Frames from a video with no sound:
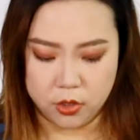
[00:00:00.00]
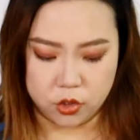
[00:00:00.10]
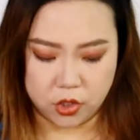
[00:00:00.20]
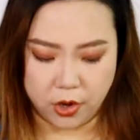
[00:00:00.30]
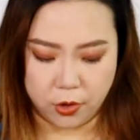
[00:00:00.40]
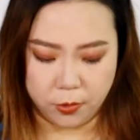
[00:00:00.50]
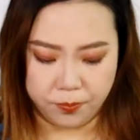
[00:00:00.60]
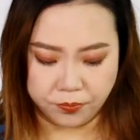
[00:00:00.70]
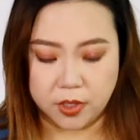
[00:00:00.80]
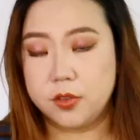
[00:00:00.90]

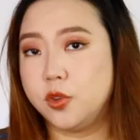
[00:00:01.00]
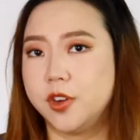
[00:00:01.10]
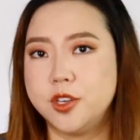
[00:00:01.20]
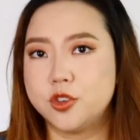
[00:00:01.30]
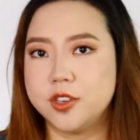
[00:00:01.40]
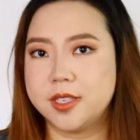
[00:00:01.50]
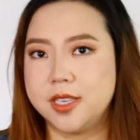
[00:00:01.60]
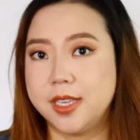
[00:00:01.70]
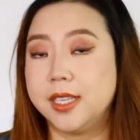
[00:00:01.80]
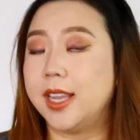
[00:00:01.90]
So if you're
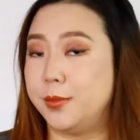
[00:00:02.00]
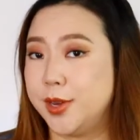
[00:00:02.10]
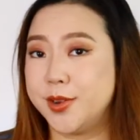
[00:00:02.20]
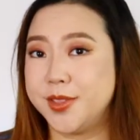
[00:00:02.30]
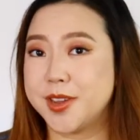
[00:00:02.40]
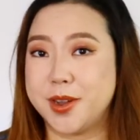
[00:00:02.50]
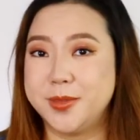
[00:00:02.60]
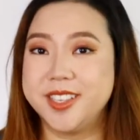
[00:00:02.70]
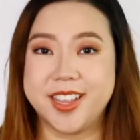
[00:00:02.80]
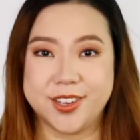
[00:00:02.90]
interested, let me know in the
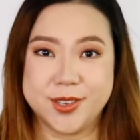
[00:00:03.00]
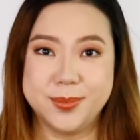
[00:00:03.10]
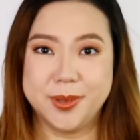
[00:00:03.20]
comment section